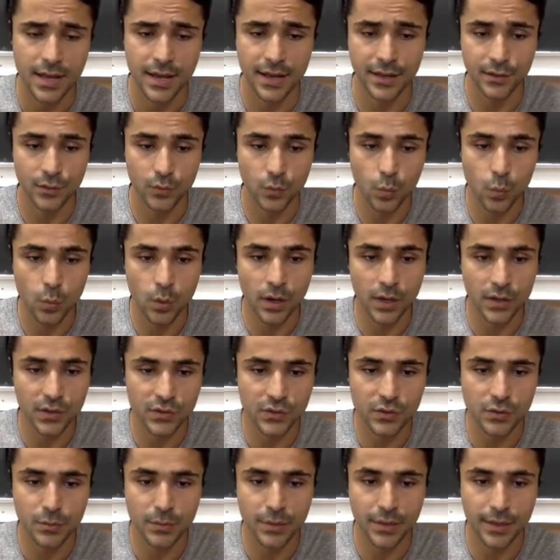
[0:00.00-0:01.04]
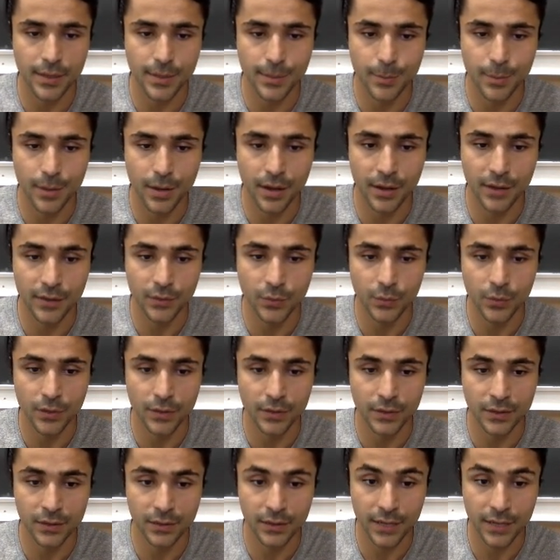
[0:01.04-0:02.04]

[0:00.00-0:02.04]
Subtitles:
and it wants to make a bond with the